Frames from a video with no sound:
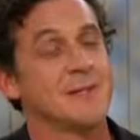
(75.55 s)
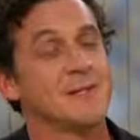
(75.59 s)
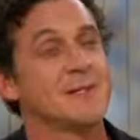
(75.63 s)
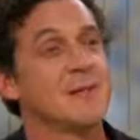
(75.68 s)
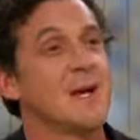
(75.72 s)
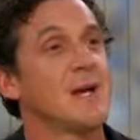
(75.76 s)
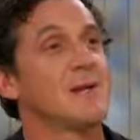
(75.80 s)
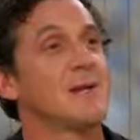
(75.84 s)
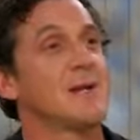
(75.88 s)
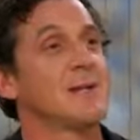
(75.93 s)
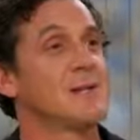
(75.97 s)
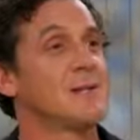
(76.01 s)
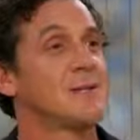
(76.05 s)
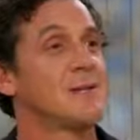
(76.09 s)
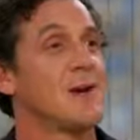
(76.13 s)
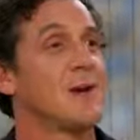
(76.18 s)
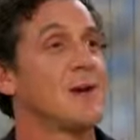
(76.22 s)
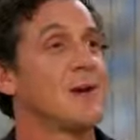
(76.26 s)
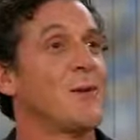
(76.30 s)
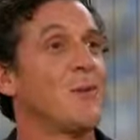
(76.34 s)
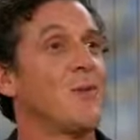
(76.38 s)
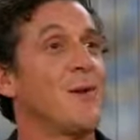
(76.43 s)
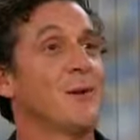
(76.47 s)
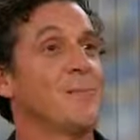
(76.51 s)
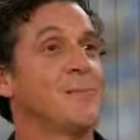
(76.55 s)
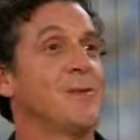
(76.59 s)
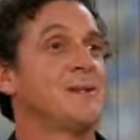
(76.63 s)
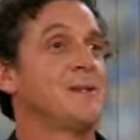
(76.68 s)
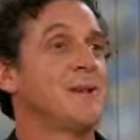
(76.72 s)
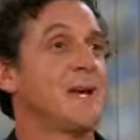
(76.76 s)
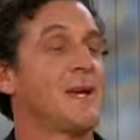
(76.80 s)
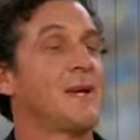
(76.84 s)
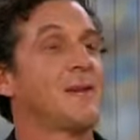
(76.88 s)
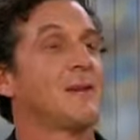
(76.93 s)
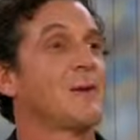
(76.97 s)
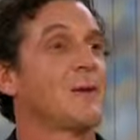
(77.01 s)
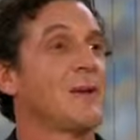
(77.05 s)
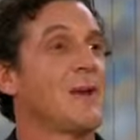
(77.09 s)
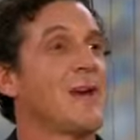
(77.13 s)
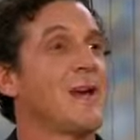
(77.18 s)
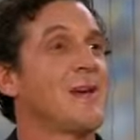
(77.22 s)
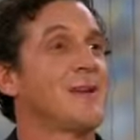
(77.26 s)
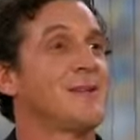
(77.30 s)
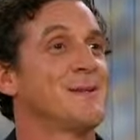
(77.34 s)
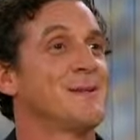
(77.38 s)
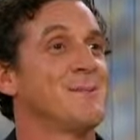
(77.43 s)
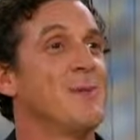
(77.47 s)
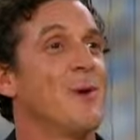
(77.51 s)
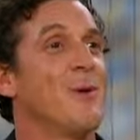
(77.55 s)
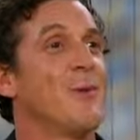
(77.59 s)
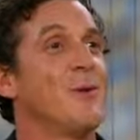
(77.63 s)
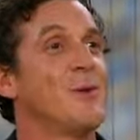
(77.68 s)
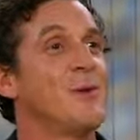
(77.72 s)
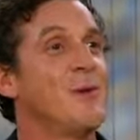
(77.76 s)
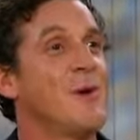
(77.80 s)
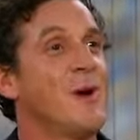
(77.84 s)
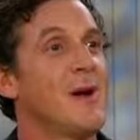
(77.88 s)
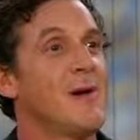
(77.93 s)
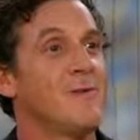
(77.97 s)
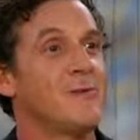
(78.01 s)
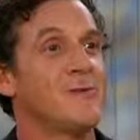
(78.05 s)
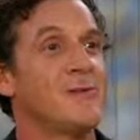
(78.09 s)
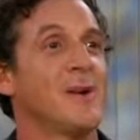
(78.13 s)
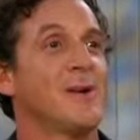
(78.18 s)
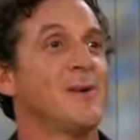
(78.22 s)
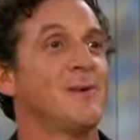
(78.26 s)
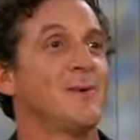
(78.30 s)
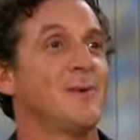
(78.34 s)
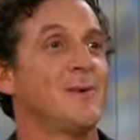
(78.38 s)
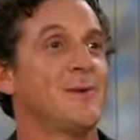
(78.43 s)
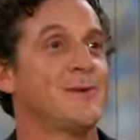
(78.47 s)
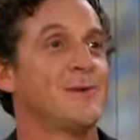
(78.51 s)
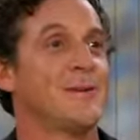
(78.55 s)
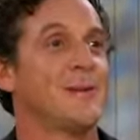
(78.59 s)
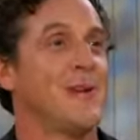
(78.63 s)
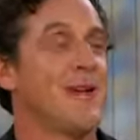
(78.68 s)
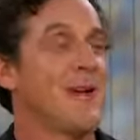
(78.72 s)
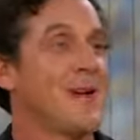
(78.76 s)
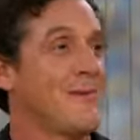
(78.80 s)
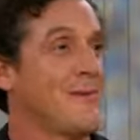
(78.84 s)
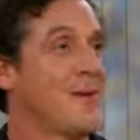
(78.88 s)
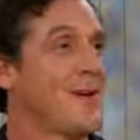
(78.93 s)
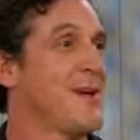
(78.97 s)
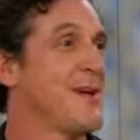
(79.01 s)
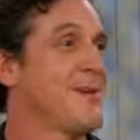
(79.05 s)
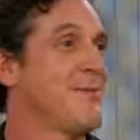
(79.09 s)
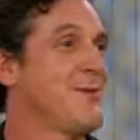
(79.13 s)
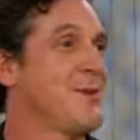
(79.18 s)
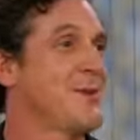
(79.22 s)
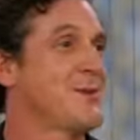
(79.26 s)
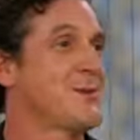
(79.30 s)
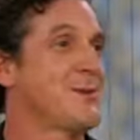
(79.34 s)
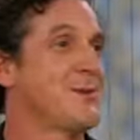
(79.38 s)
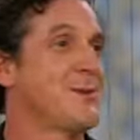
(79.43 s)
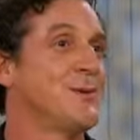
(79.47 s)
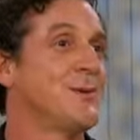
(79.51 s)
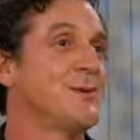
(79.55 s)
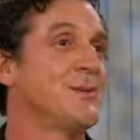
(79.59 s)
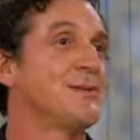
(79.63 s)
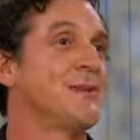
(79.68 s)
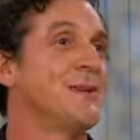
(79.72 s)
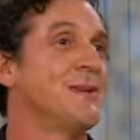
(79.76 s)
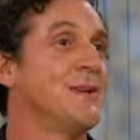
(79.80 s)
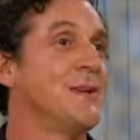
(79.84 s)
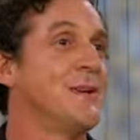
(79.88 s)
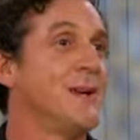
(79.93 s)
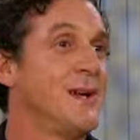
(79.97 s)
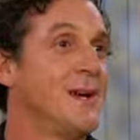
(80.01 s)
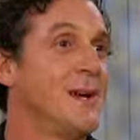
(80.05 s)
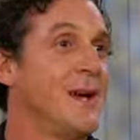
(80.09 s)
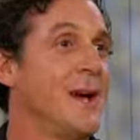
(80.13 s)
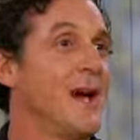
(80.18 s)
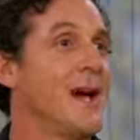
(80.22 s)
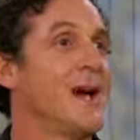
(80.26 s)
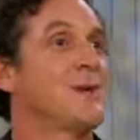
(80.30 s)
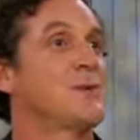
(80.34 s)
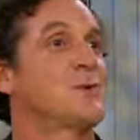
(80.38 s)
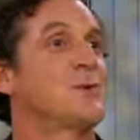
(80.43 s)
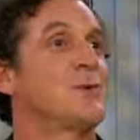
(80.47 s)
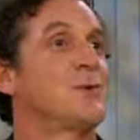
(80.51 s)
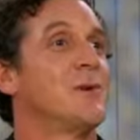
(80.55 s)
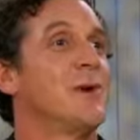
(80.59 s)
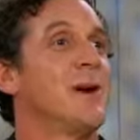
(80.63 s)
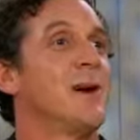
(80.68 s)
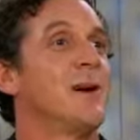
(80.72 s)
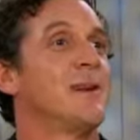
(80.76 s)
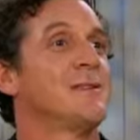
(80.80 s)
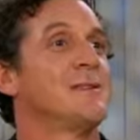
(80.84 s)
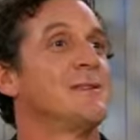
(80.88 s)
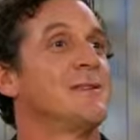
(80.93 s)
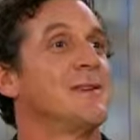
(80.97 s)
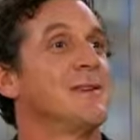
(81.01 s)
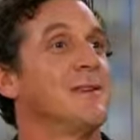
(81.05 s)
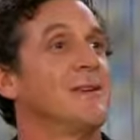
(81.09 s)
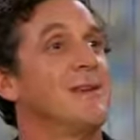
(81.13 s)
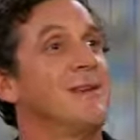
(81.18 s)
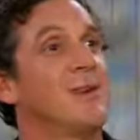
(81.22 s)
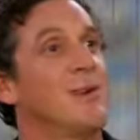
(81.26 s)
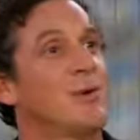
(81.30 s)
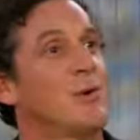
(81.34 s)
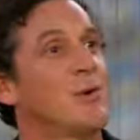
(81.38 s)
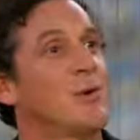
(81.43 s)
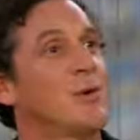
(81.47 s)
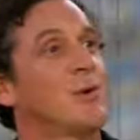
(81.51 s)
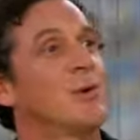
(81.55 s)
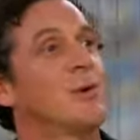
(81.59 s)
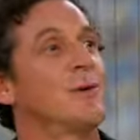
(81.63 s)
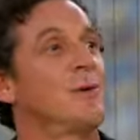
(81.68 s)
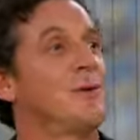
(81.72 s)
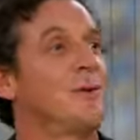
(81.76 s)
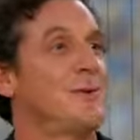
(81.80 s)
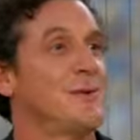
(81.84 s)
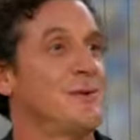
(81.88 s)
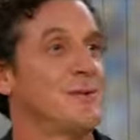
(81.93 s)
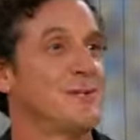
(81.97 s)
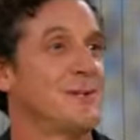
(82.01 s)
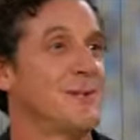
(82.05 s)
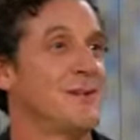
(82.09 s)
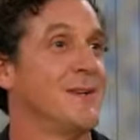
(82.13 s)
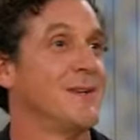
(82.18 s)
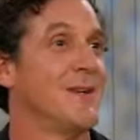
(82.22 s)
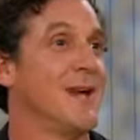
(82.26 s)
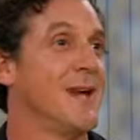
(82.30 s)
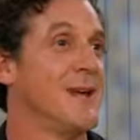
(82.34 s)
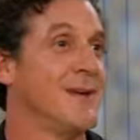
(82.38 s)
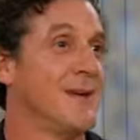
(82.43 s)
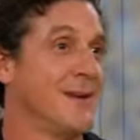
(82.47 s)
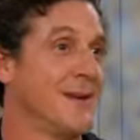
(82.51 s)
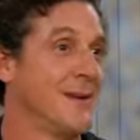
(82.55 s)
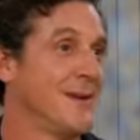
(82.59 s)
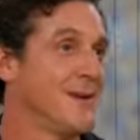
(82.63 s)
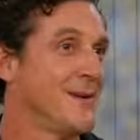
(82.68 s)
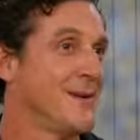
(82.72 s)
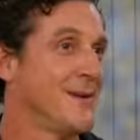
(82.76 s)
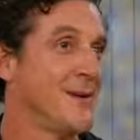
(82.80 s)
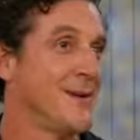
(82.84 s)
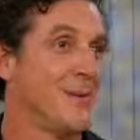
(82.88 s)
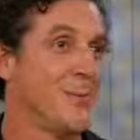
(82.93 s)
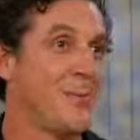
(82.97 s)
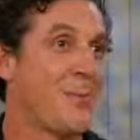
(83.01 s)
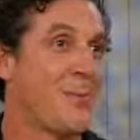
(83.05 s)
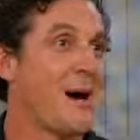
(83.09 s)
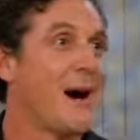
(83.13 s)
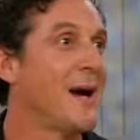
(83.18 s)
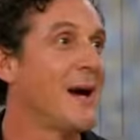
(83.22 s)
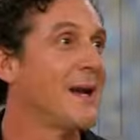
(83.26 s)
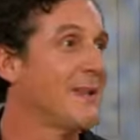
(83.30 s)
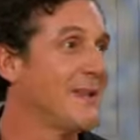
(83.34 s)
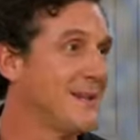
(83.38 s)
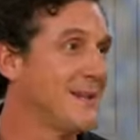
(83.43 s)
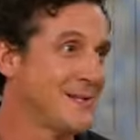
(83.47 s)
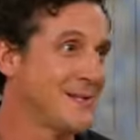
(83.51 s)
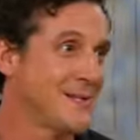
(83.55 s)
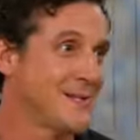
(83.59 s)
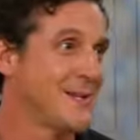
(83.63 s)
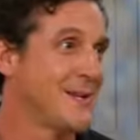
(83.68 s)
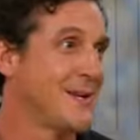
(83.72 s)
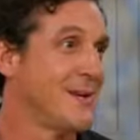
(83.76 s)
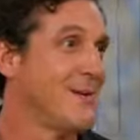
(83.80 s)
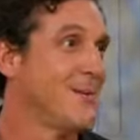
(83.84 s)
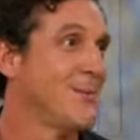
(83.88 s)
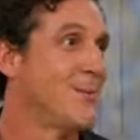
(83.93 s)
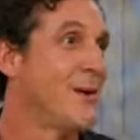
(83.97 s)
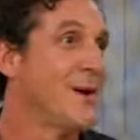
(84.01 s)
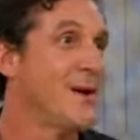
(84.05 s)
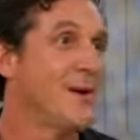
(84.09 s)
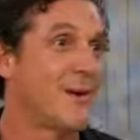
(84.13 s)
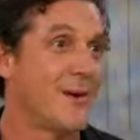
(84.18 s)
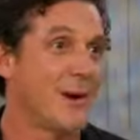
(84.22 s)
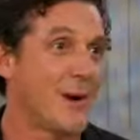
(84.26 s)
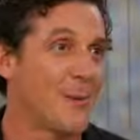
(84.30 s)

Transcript: It's not necessarily one particular case, but when you have generals and FAA officials and astronauts and colonels and you know, pilots and radar